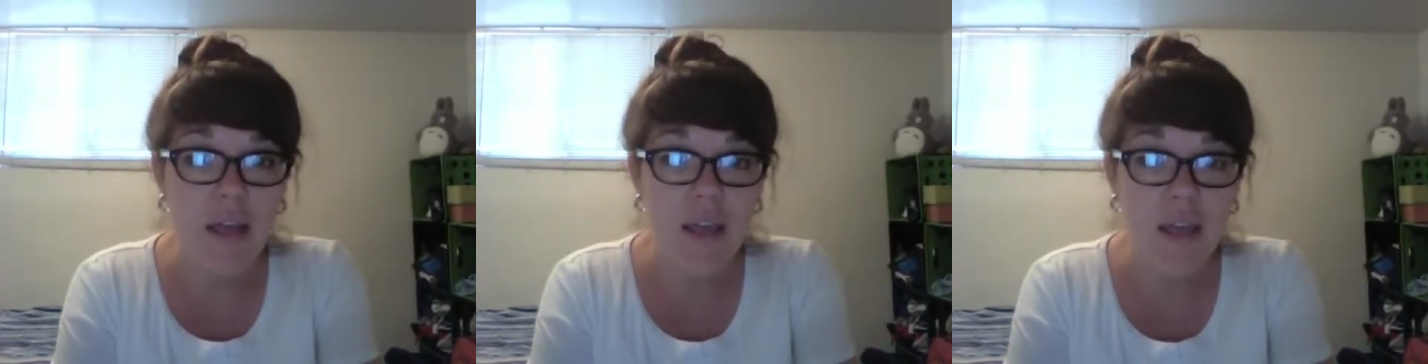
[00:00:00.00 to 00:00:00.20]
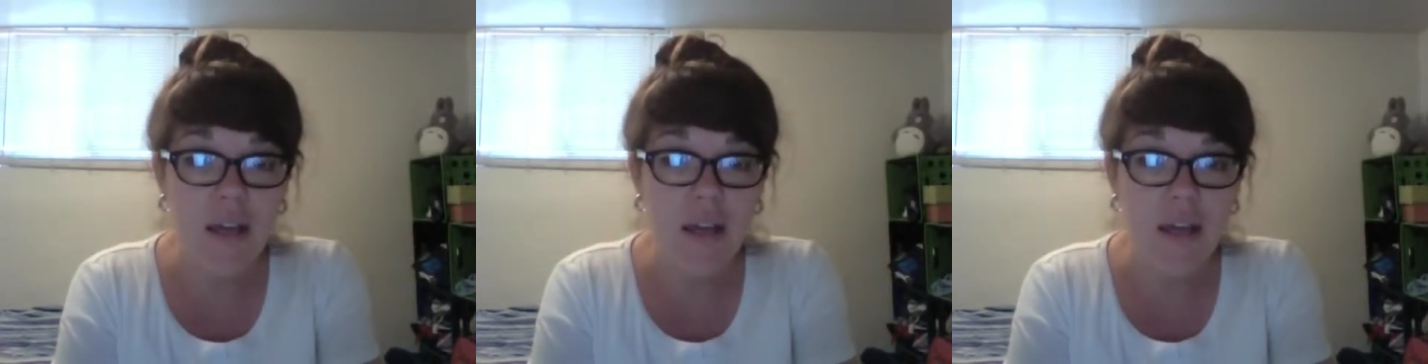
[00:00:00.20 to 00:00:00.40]

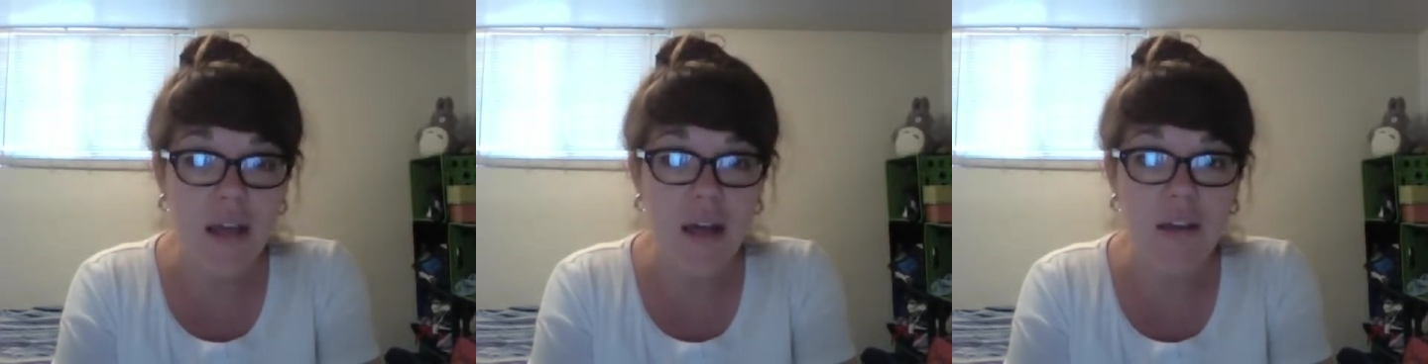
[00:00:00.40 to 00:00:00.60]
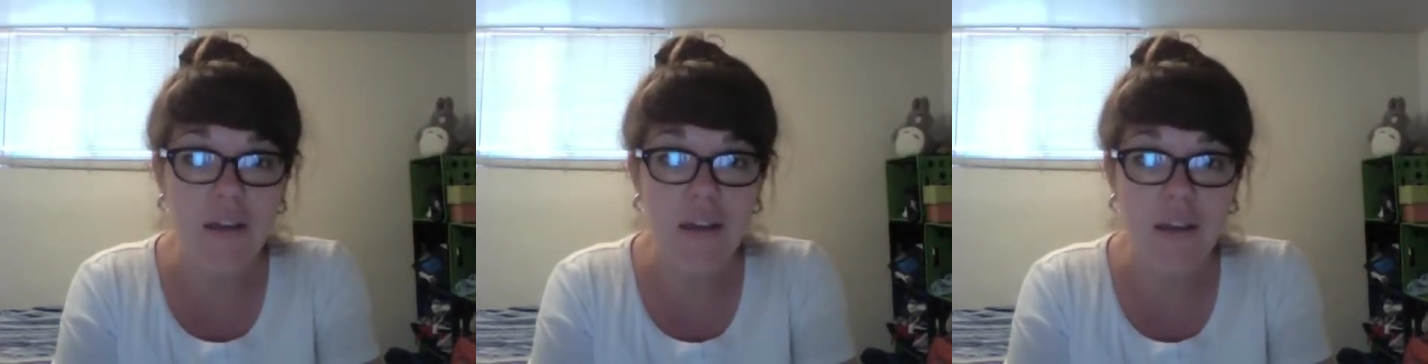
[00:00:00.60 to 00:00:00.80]
can
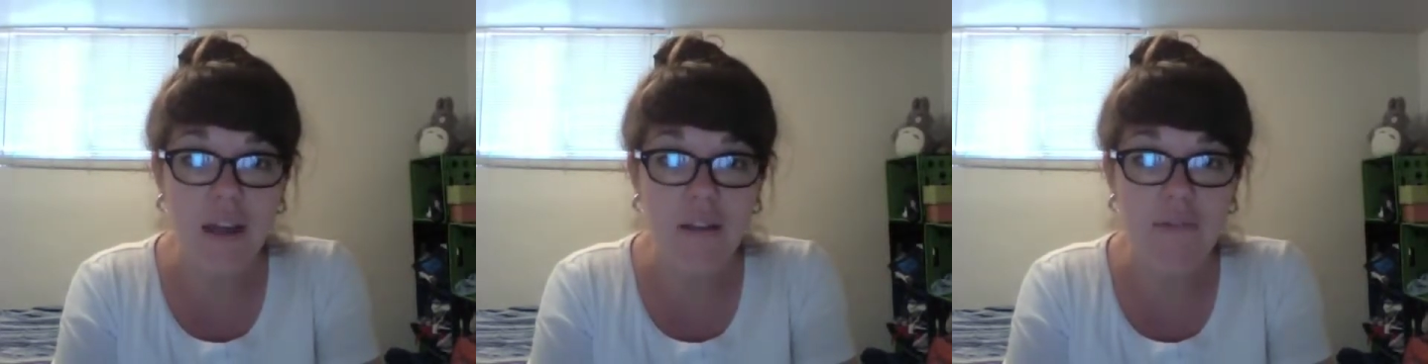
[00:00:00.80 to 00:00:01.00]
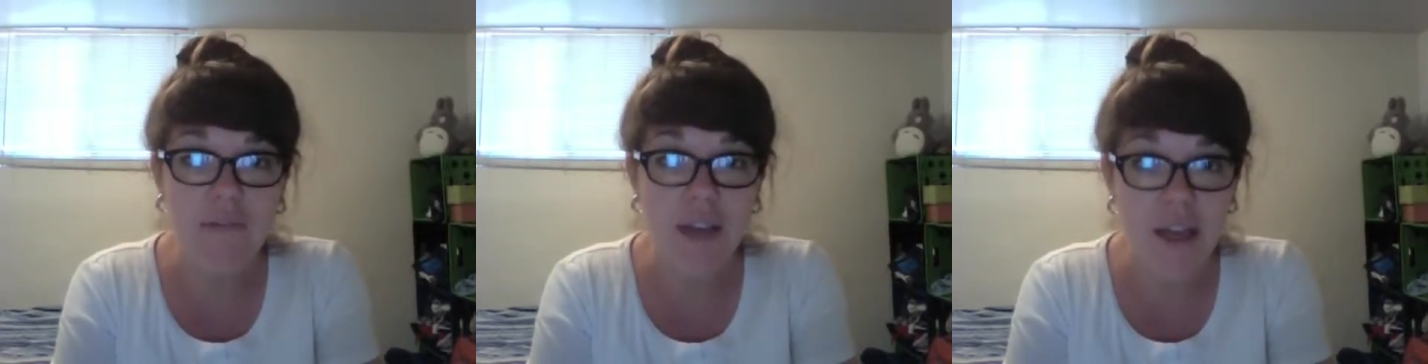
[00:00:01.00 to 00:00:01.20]

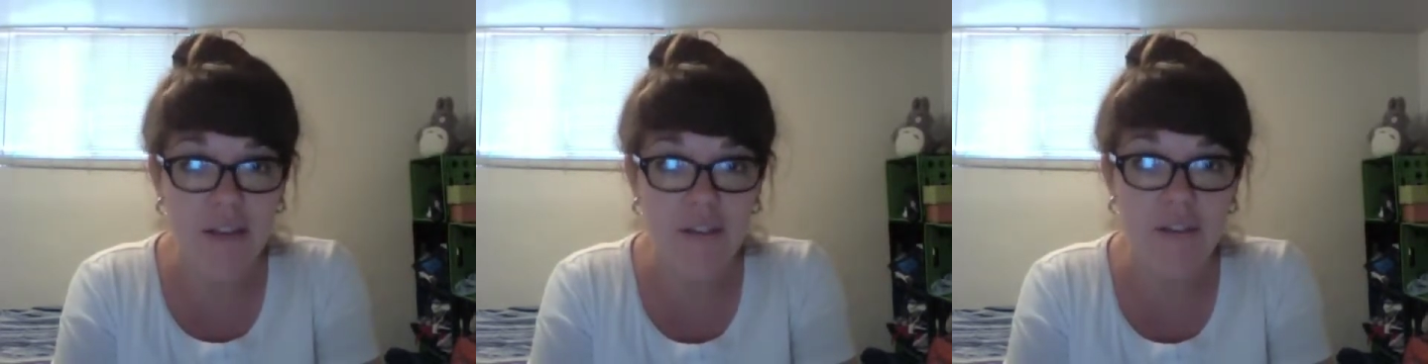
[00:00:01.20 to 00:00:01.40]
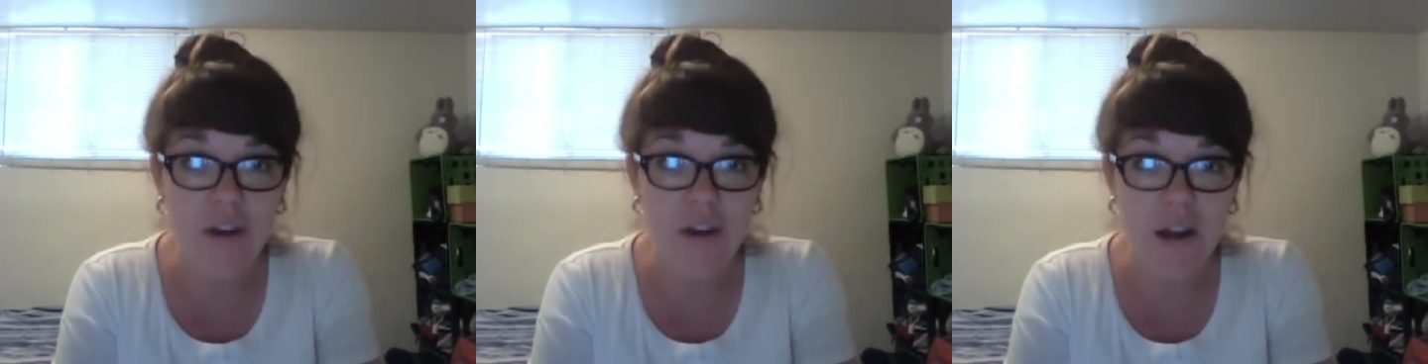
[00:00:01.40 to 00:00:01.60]
calculate
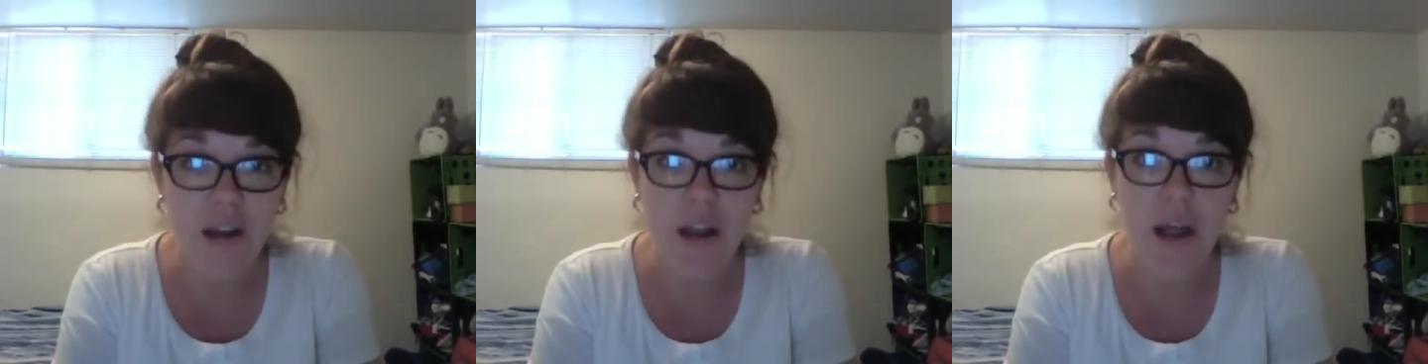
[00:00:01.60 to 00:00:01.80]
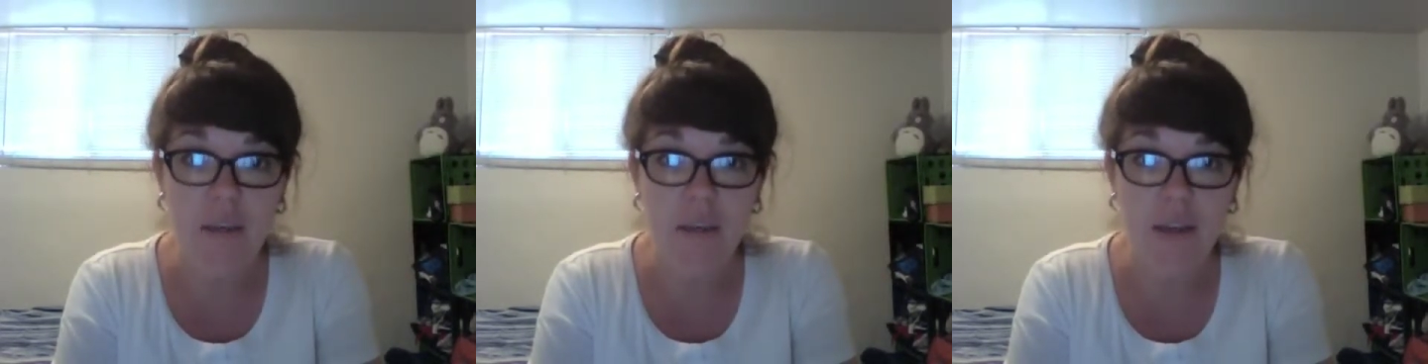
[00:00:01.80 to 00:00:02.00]
faster on an
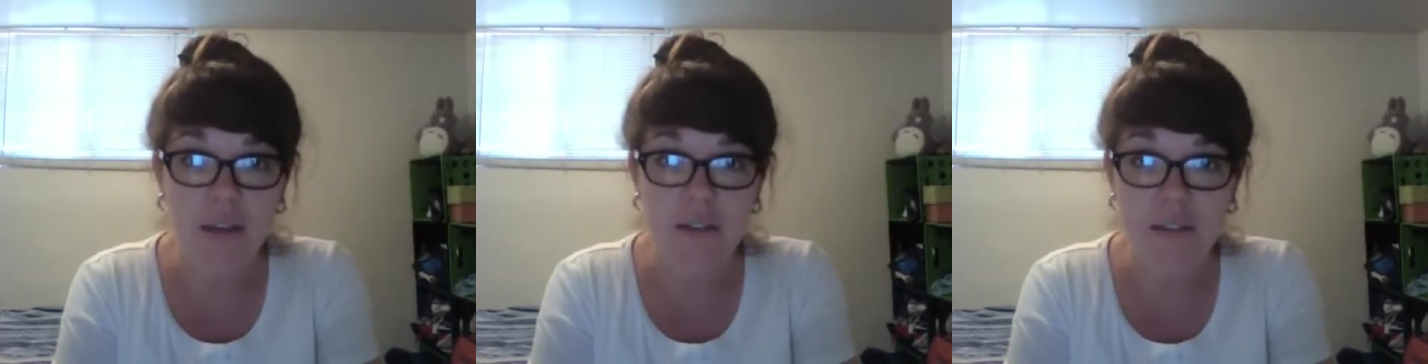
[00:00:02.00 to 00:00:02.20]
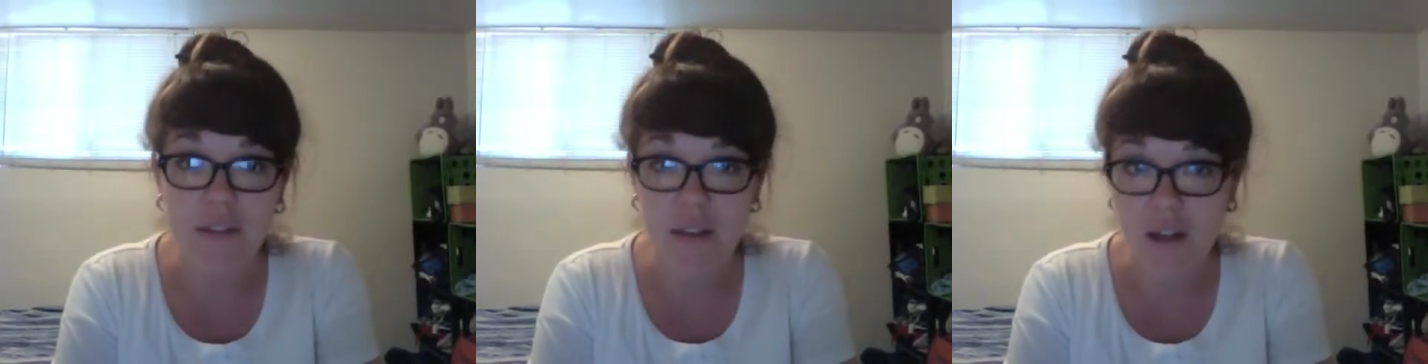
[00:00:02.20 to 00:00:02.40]

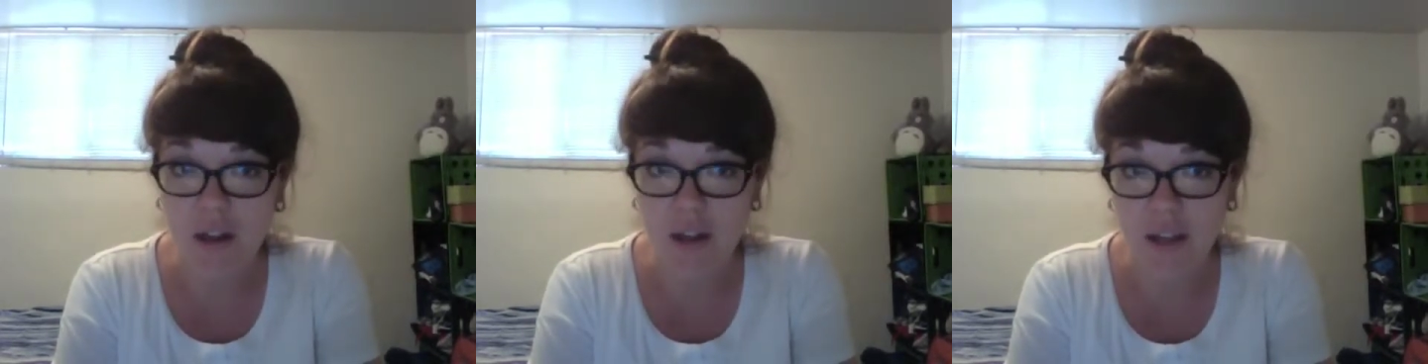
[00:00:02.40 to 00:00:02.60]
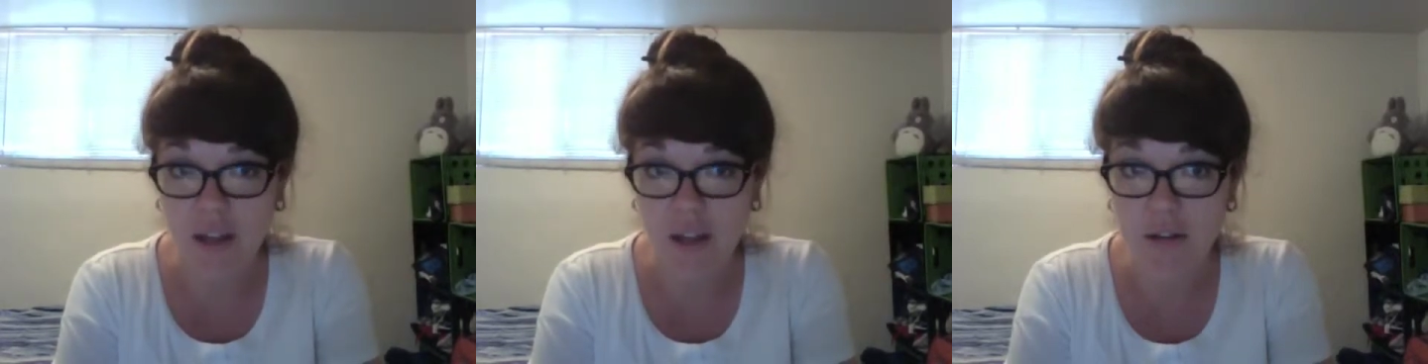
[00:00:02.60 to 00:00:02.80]
abacus than on
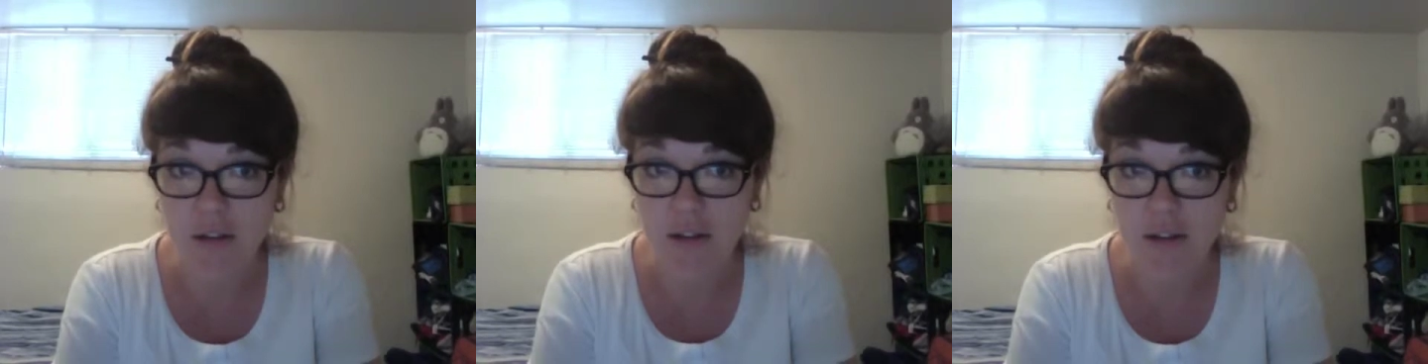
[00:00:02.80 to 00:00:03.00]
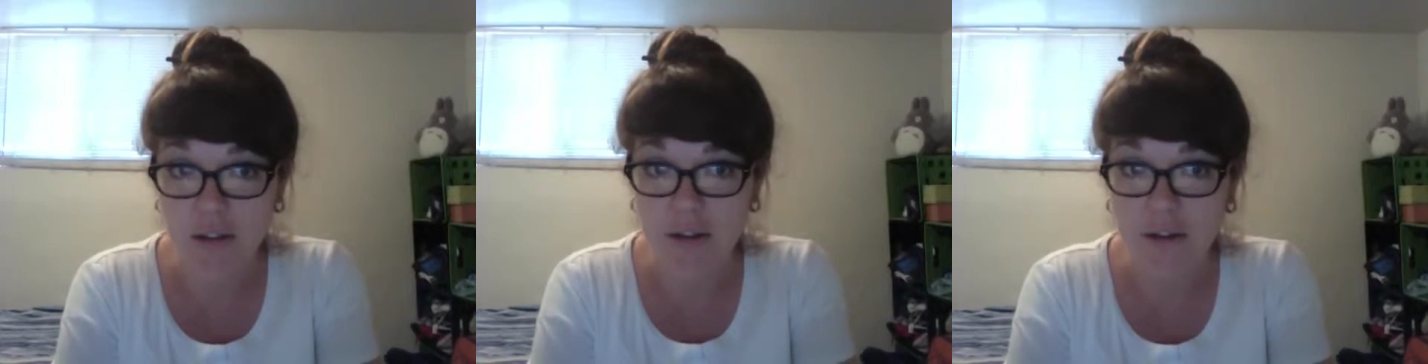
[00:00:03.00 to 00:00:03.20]
a
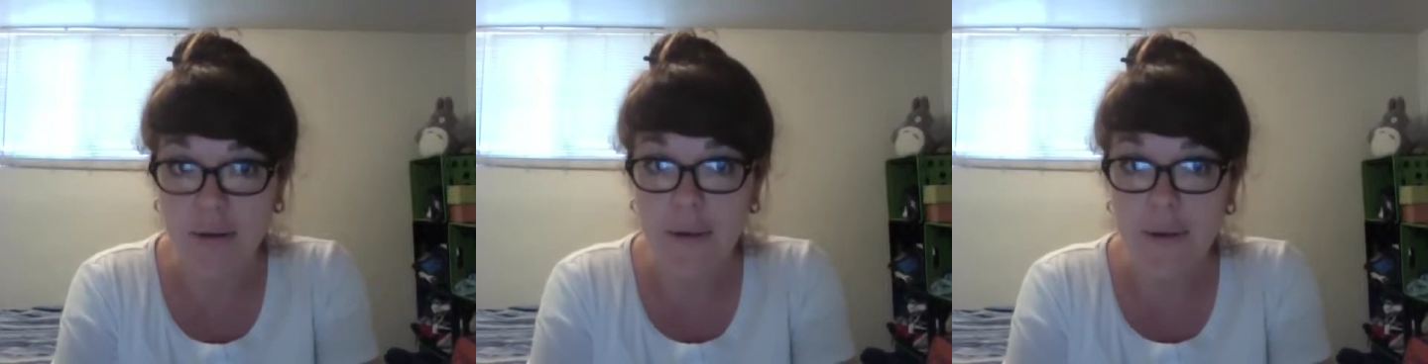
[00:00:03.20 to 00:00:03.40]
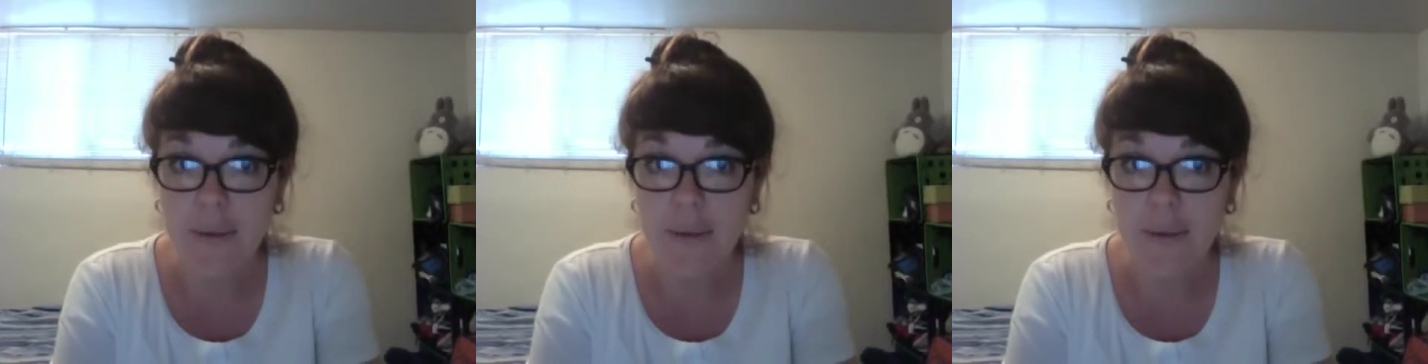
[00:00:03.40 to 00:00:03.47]
calculator.